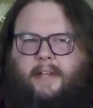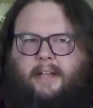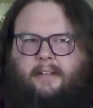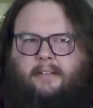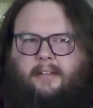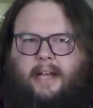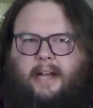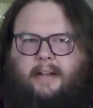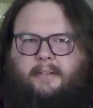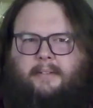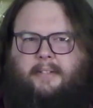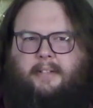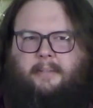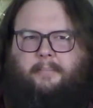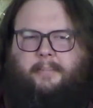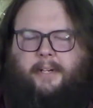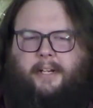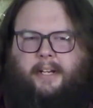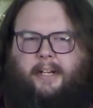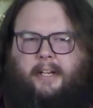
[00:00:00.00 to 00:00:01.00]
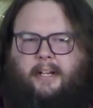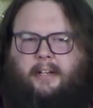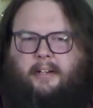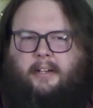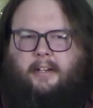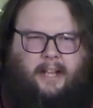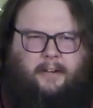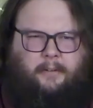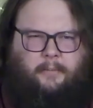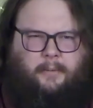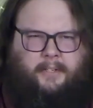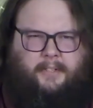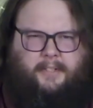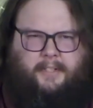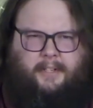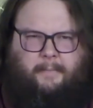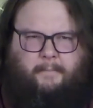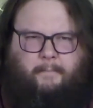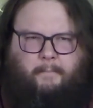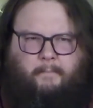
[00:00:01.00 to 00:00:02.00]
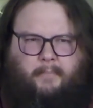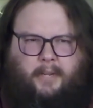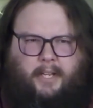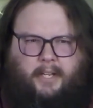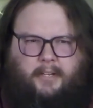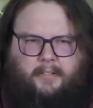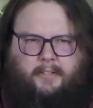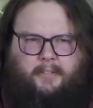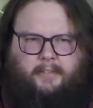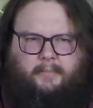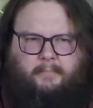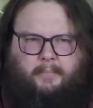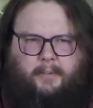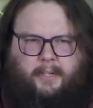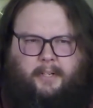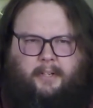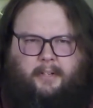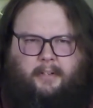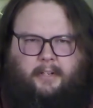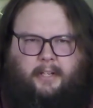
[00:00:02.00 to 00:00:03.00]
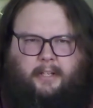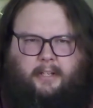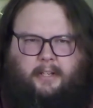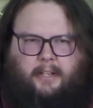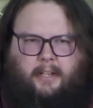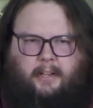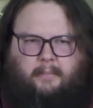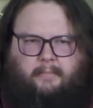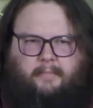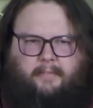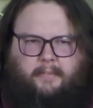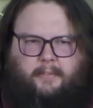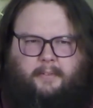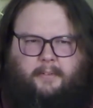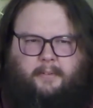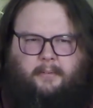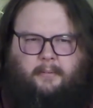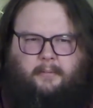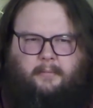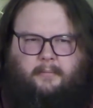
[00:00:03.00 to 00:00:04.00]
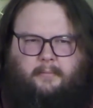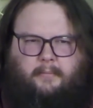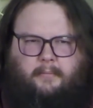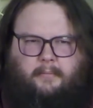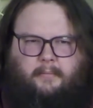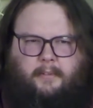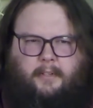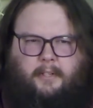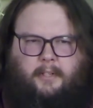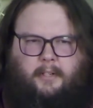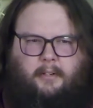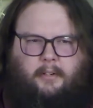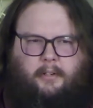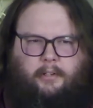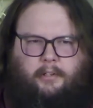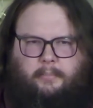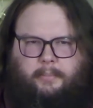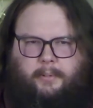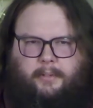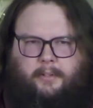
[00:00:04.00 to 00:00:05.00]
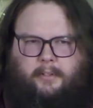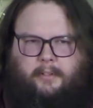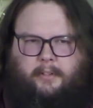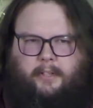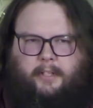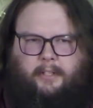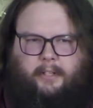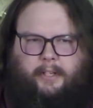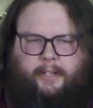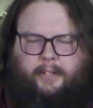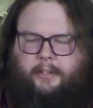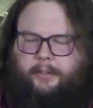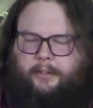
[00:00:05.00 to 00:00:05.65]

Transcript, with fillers: That last sip I got, I don't want to say mint, but it, it came through herbal and like